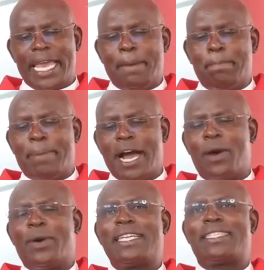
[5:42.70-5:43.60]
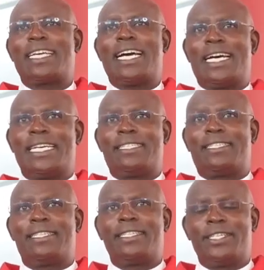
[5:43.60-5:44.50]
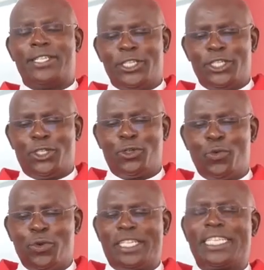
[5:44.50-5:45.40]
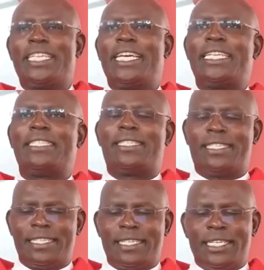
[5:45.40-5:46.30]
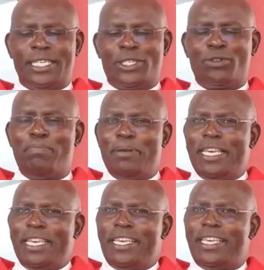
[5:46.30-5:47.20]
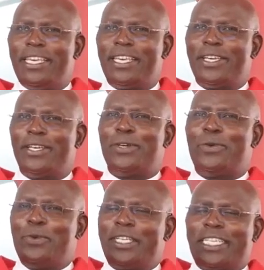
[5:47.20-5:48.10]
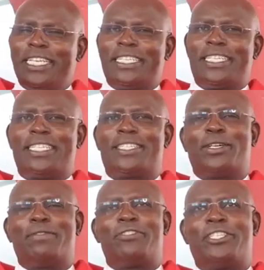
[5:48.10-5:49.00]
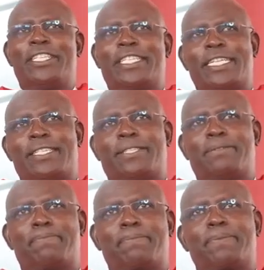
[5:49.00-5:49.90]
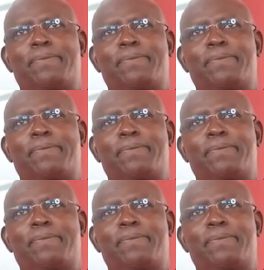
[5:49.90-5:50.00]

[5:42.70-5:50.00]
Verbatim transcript: empowers us to witness, to be witnesses of Jesus.